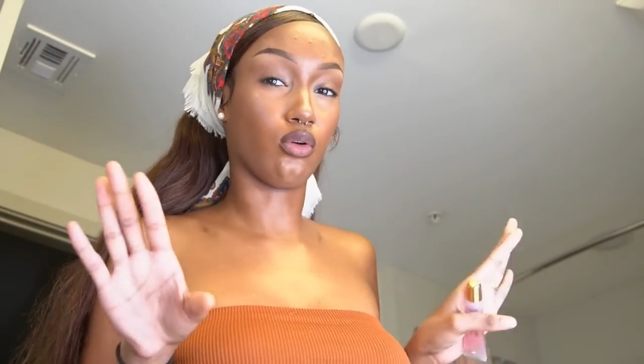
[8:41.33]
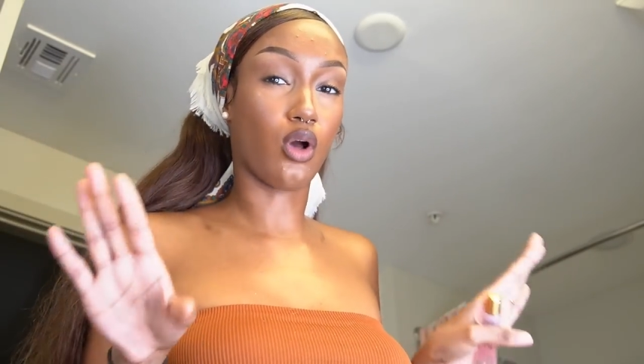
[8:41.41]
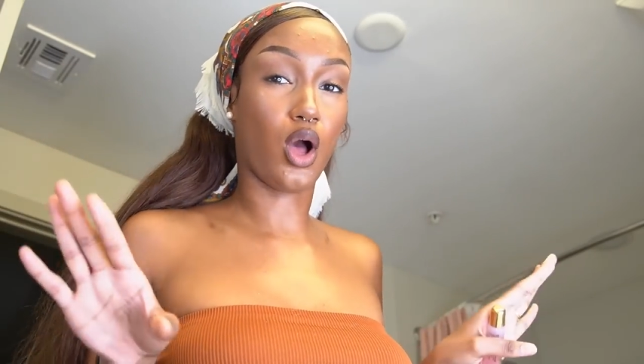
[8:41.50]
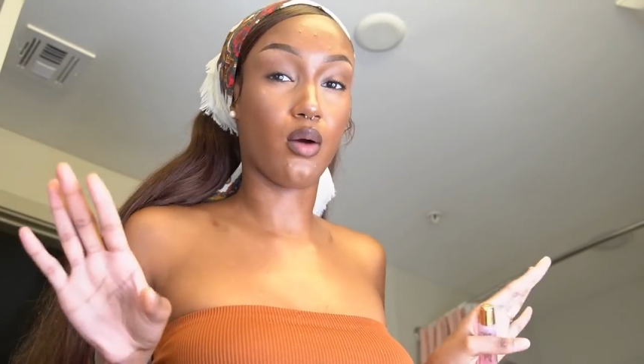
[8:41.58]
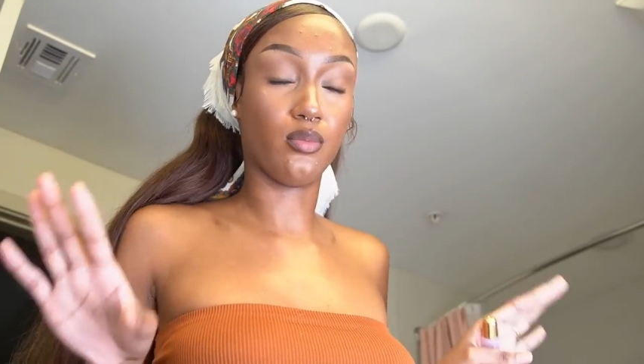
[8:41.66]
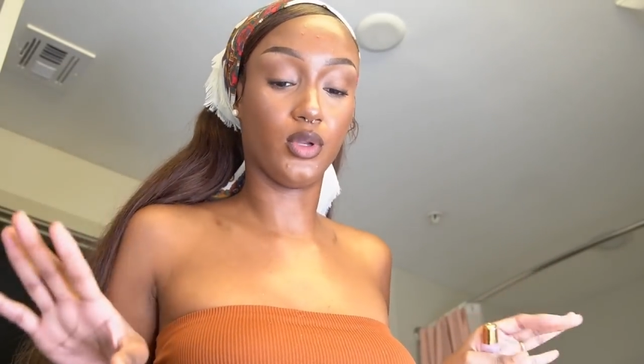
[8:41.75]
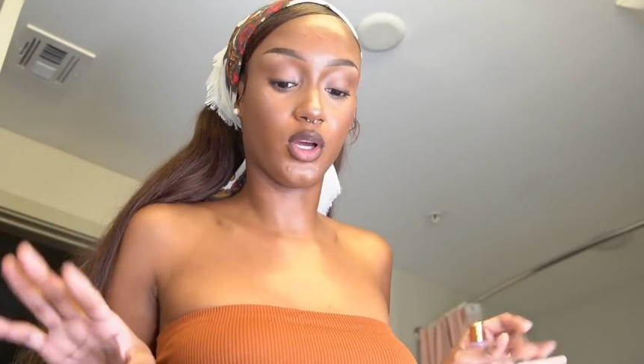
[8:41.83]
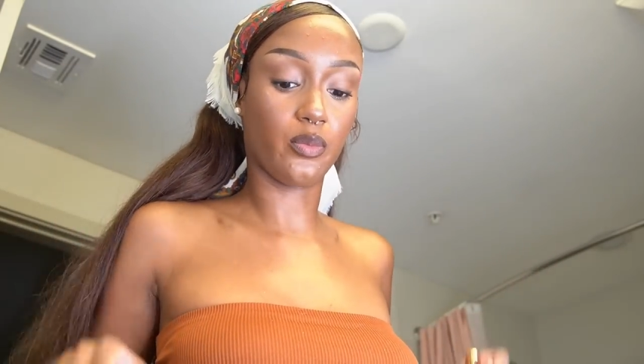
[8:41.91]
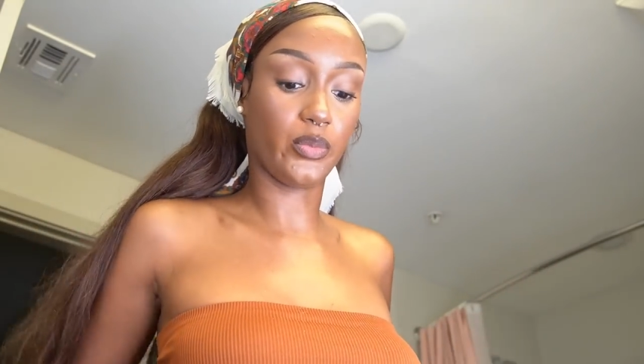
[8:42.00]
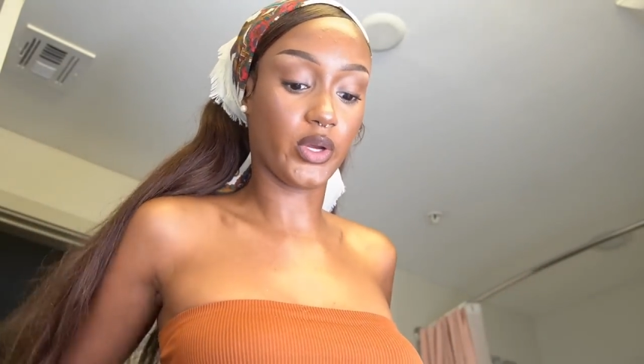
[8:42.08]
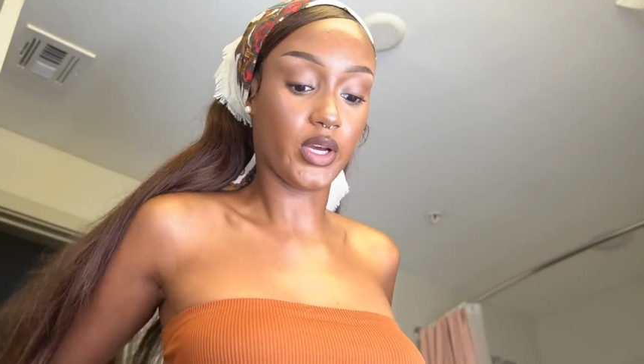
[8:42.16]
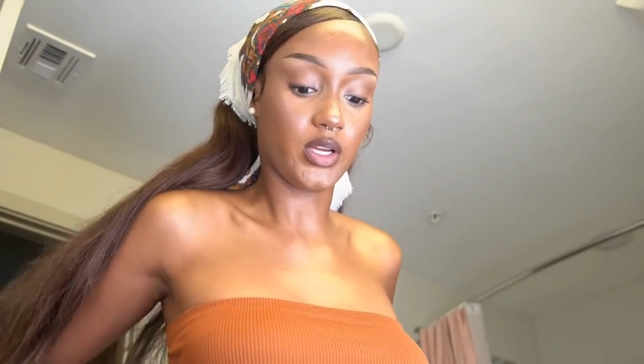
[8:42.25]
calm look
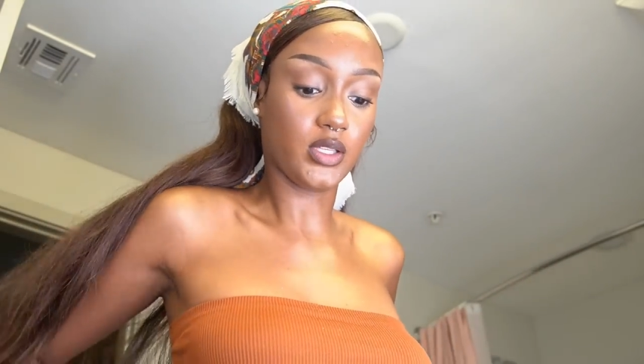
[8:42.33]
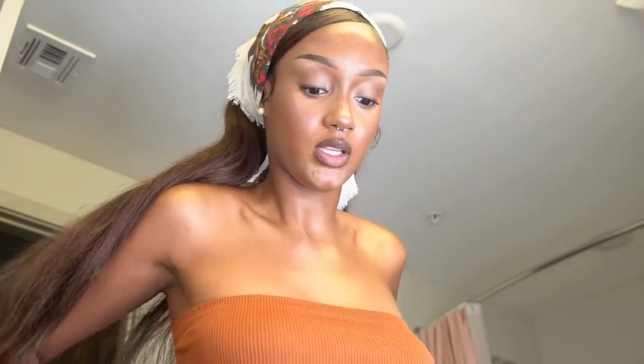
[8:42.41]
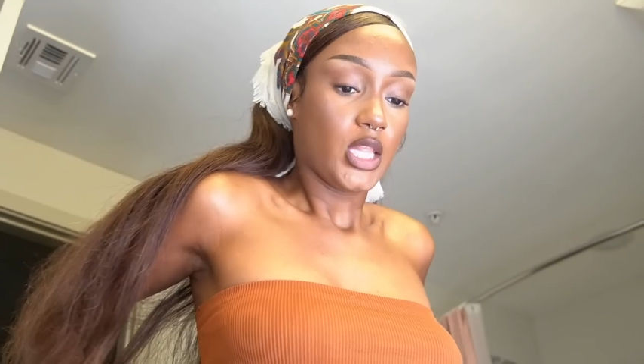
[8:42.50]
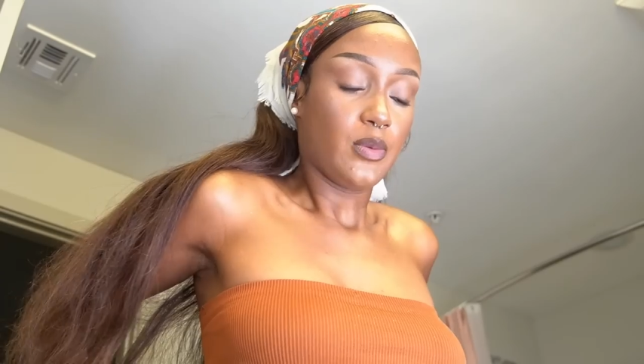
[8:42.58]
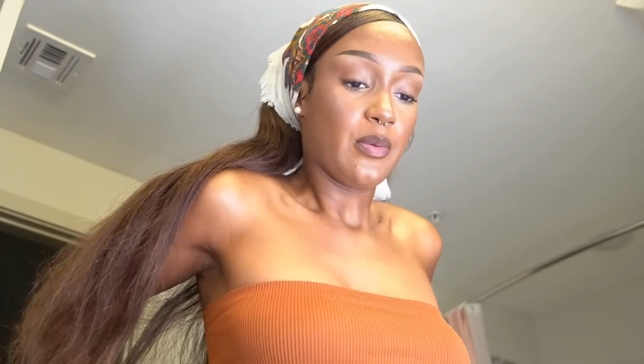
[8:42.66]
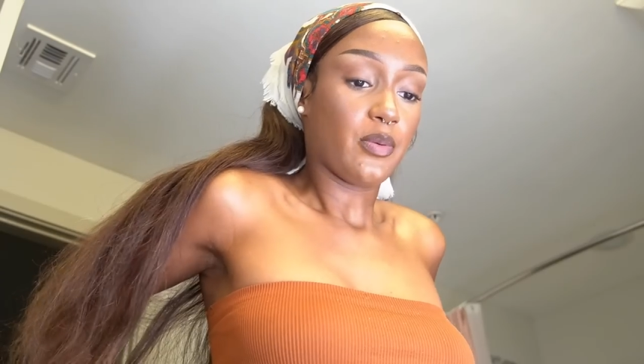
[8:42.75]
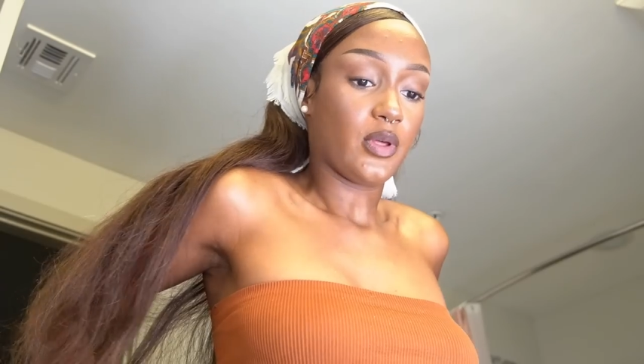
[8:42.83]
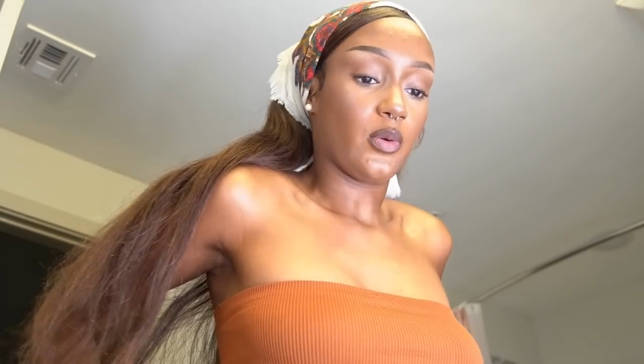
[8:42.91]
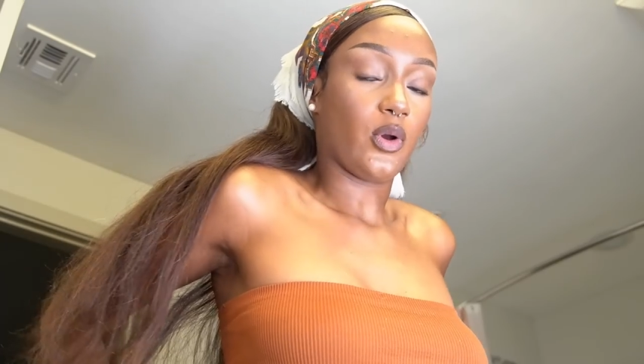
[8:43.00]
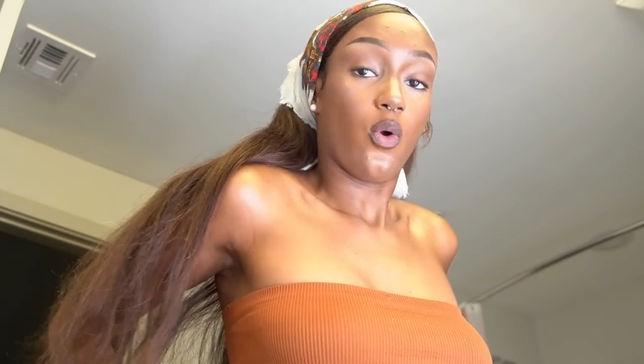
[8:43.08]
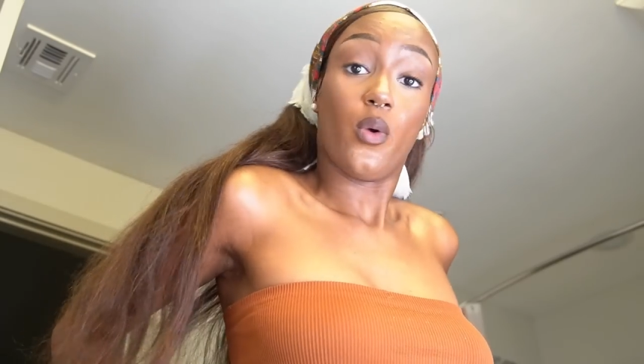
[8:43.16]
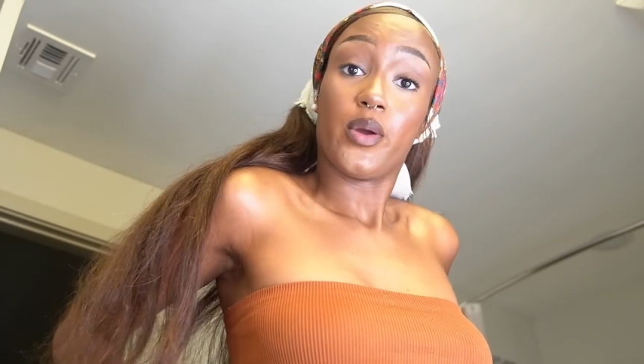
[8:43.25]
because the people that
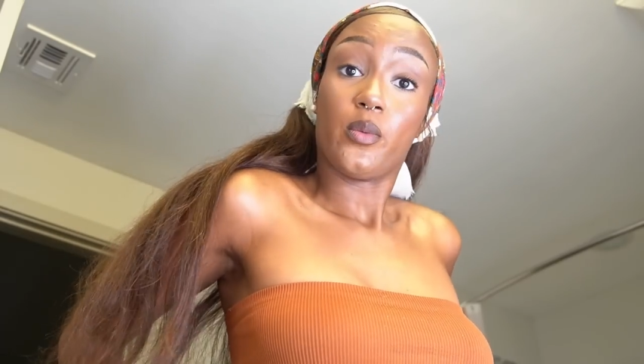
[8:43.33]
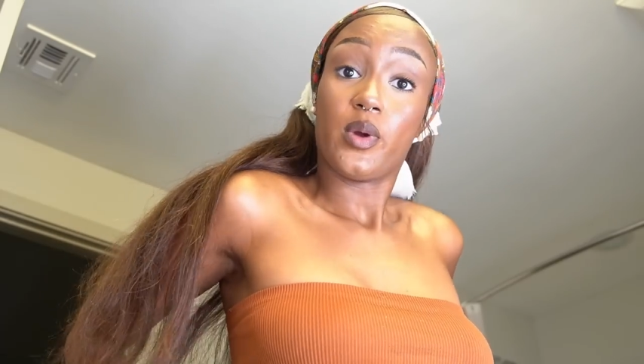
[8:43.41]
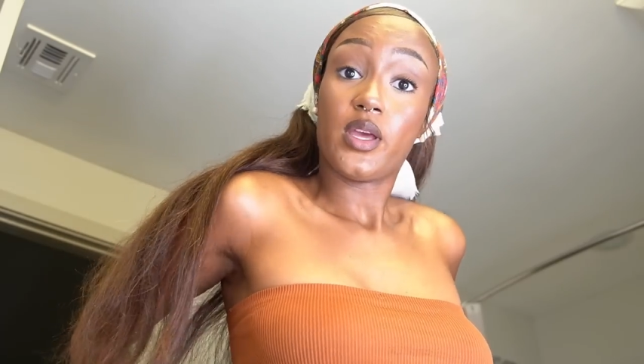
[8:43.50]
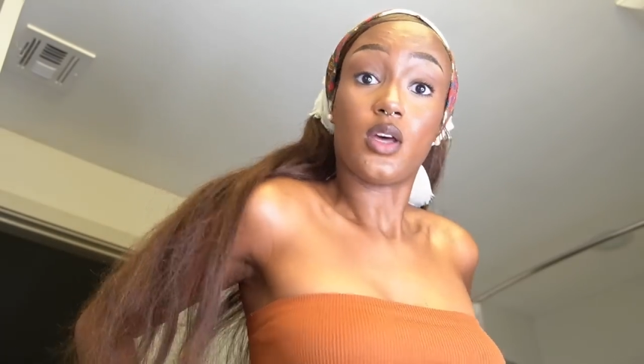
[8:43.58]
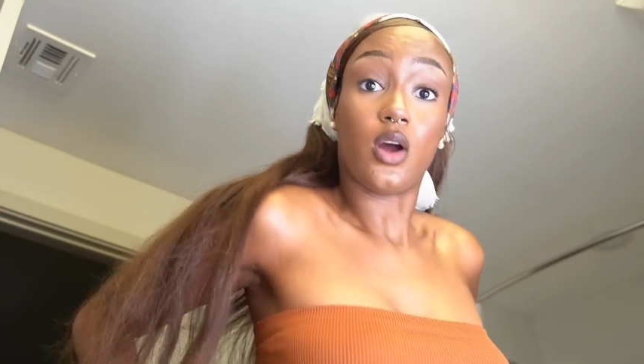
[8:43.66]
we're going with